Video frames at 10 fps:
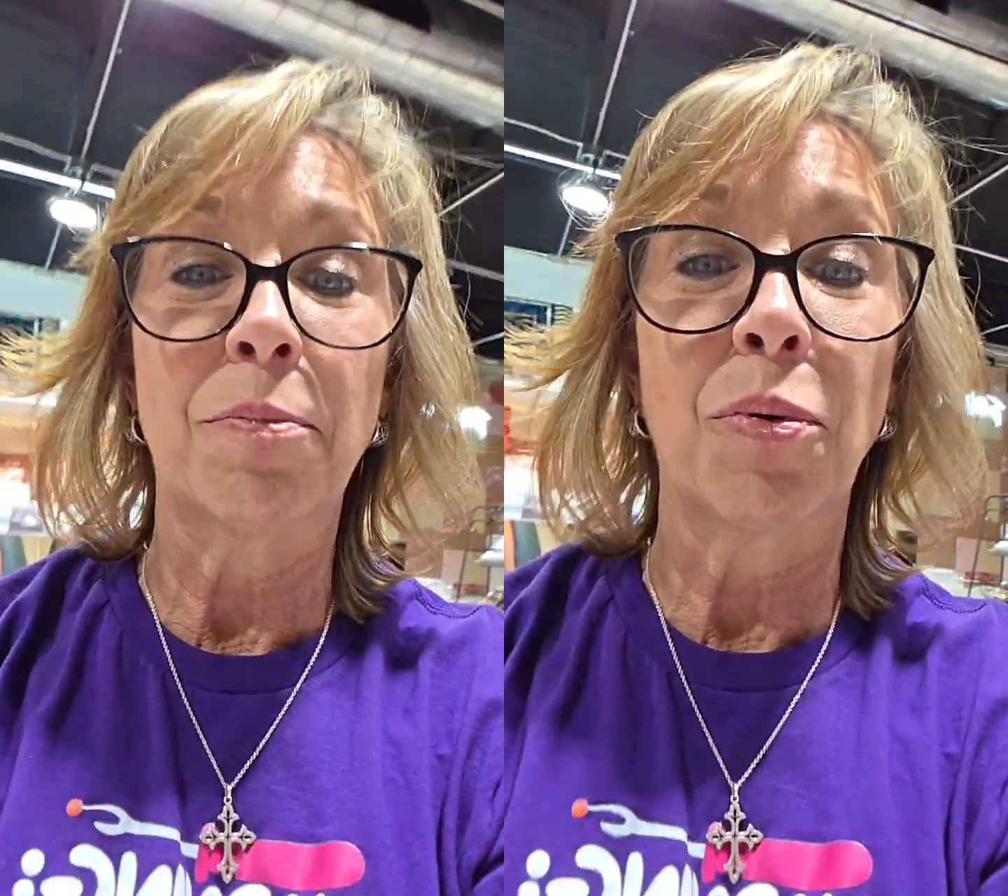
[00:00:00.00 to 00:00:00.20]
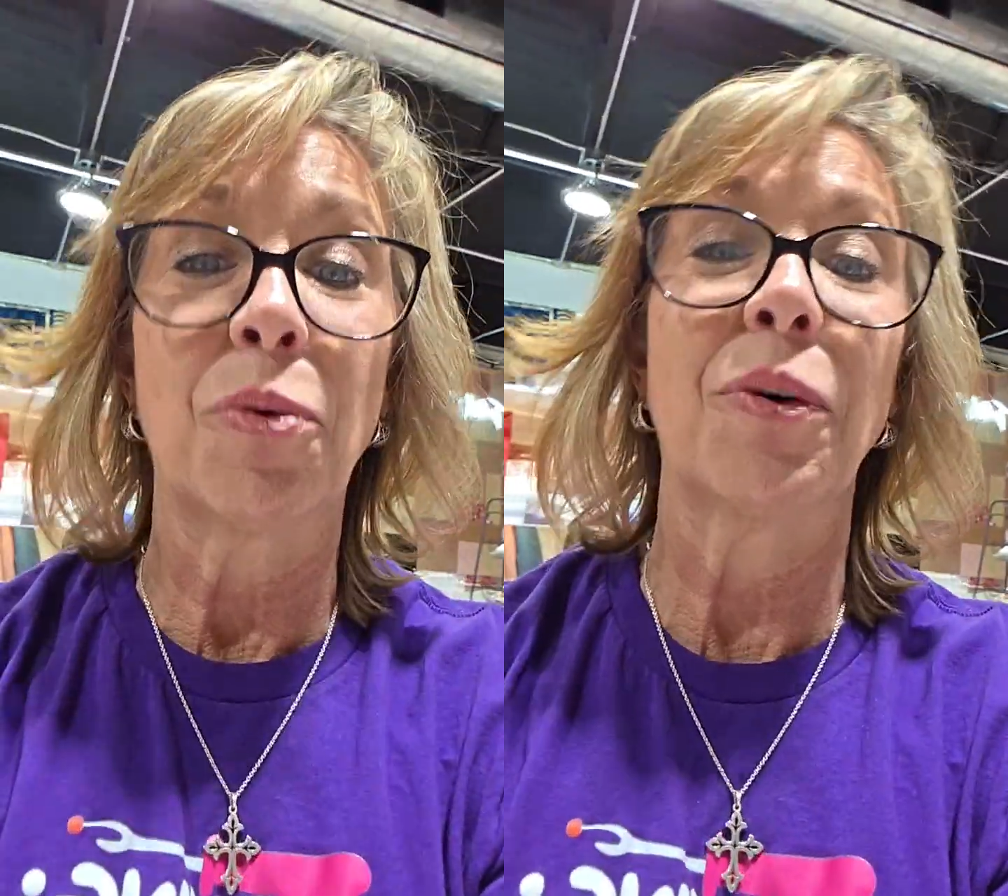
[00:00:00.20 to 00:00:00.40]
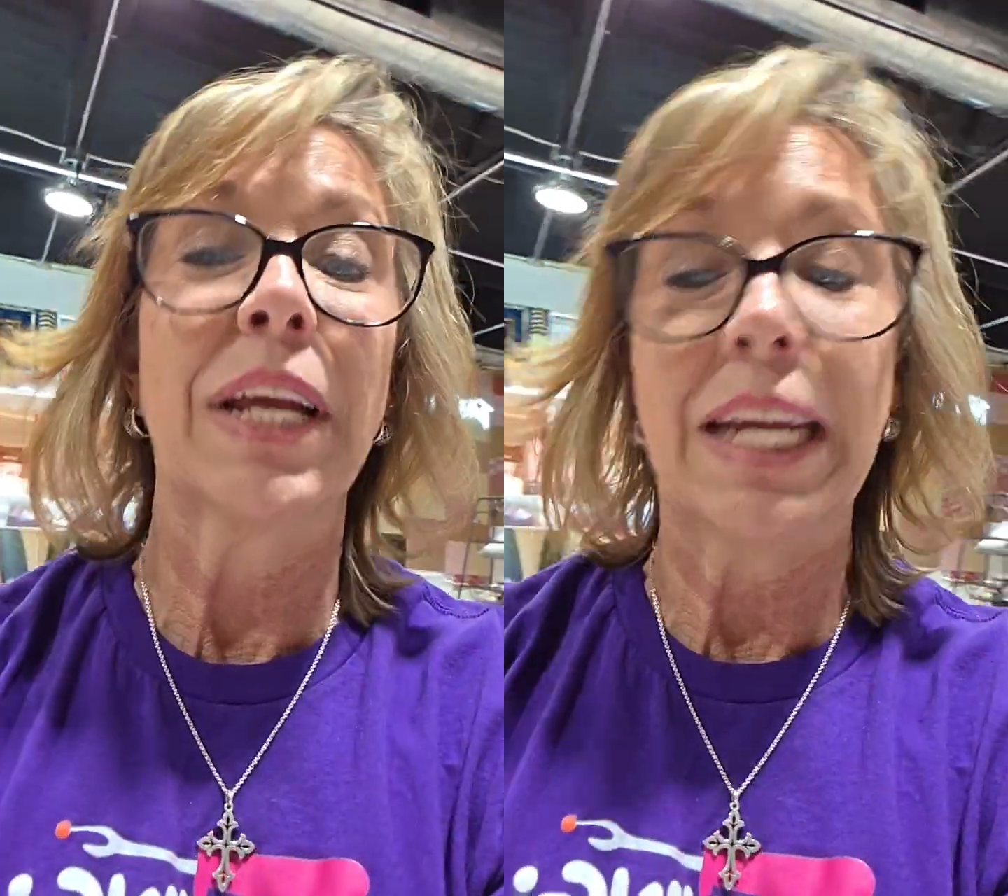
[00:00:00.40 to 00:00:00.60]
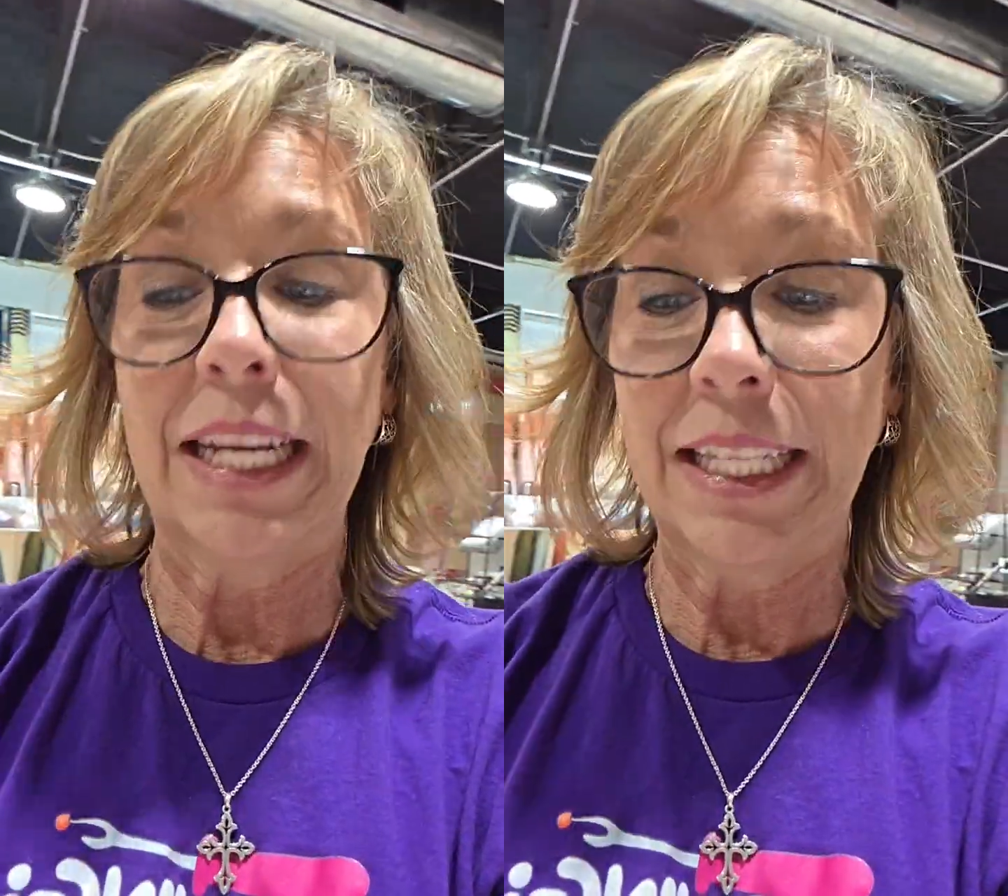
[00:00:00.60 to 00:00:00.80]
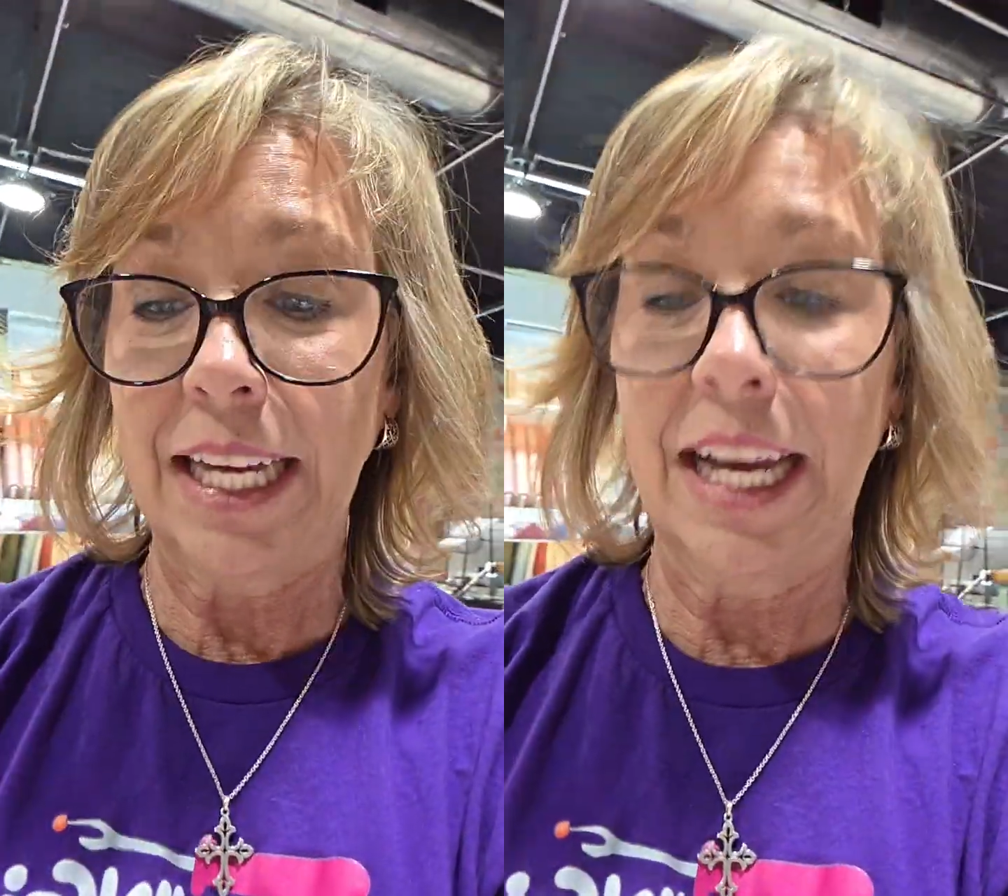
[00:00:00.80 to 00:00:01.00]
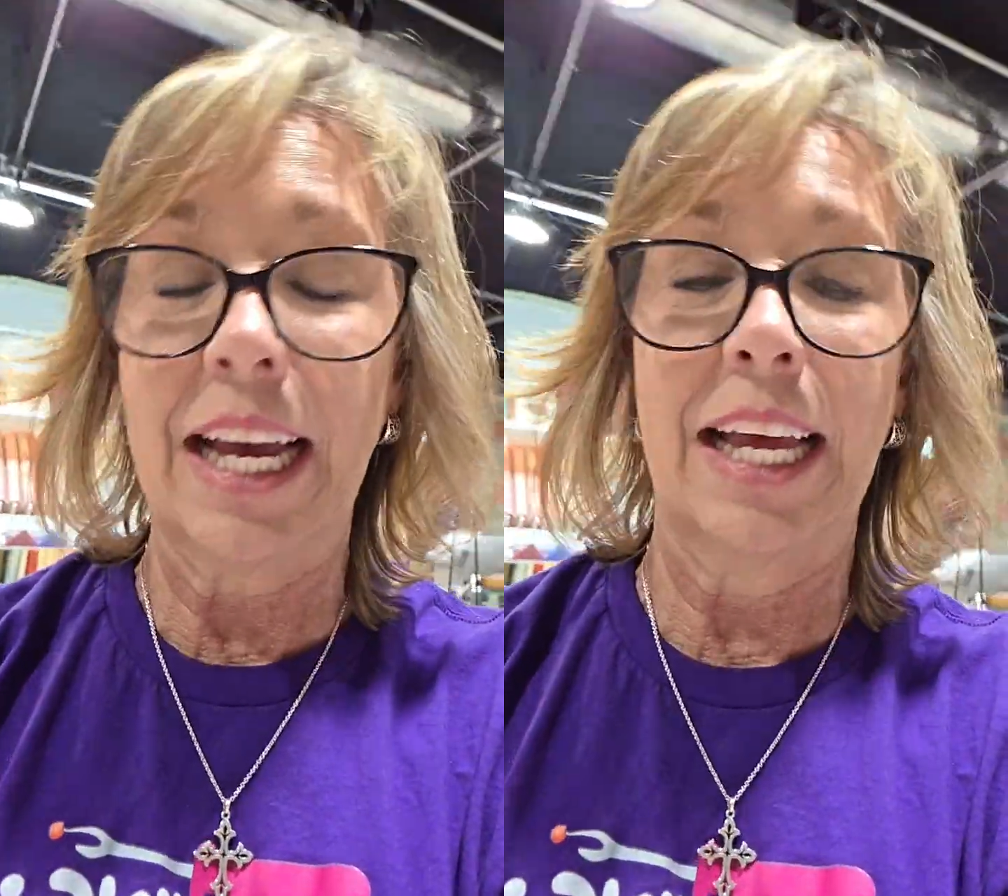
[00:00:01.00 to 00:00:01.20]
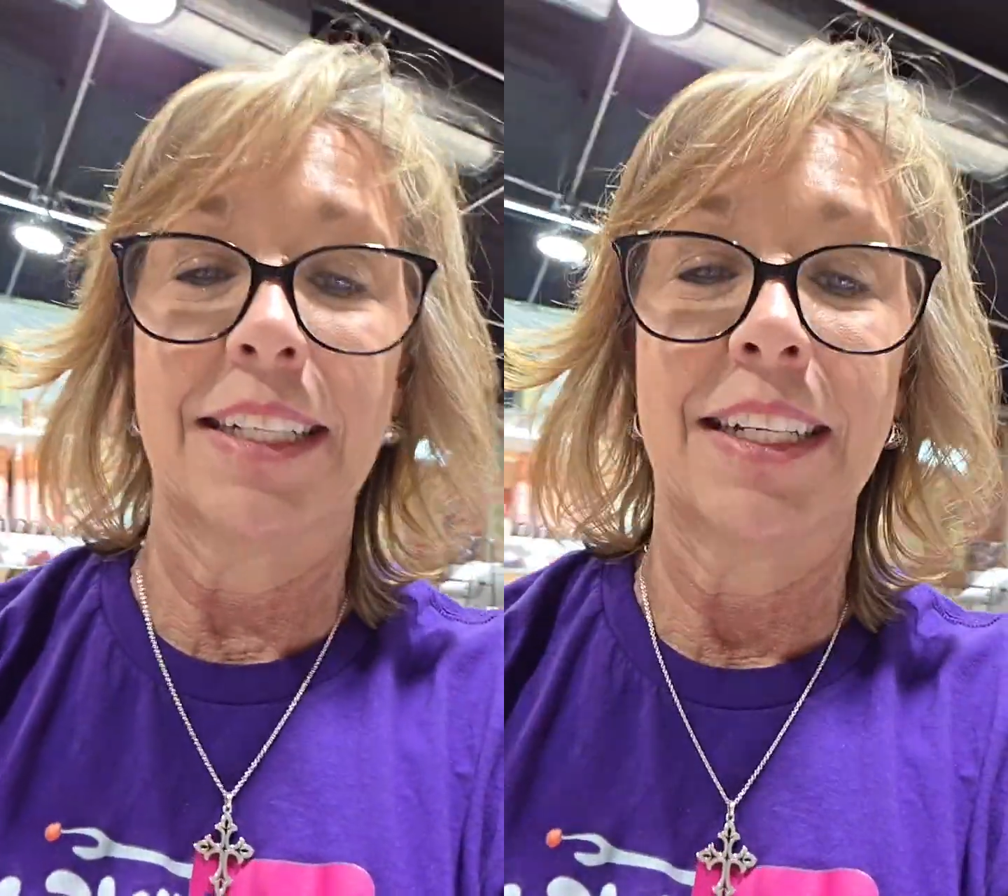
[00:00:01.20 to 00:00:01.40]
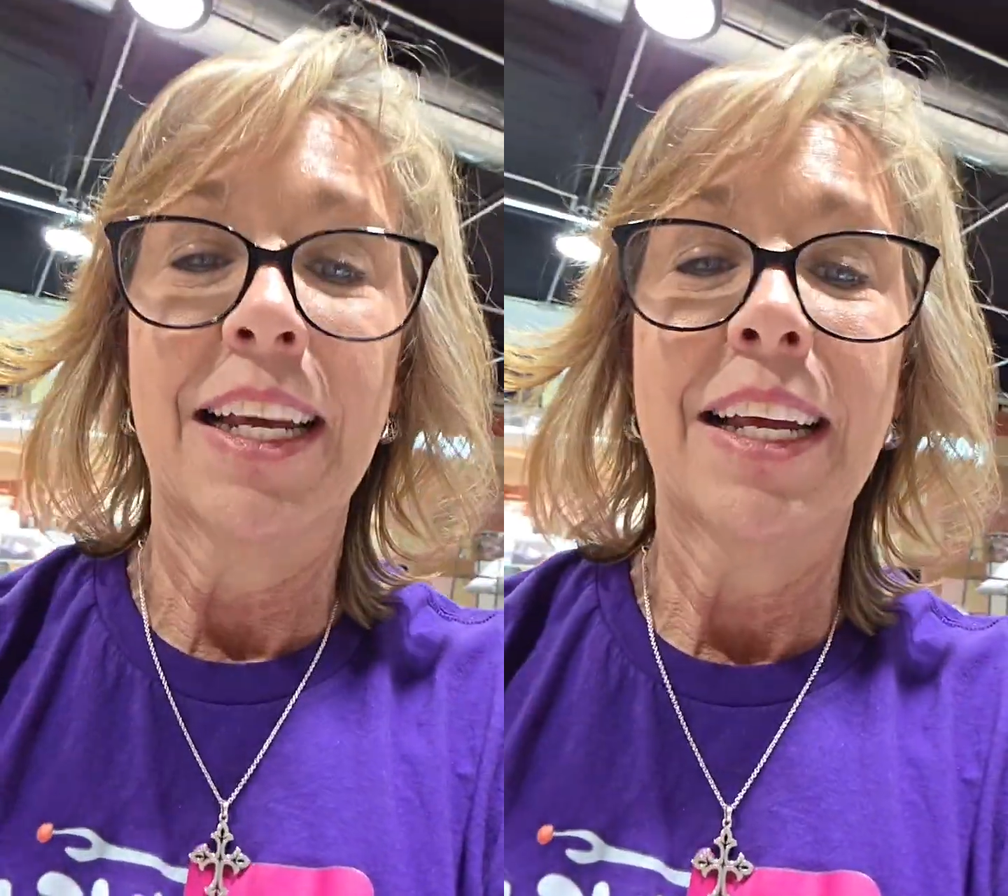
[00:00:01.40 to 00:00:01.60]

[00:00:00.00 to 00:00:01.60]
pre-cut.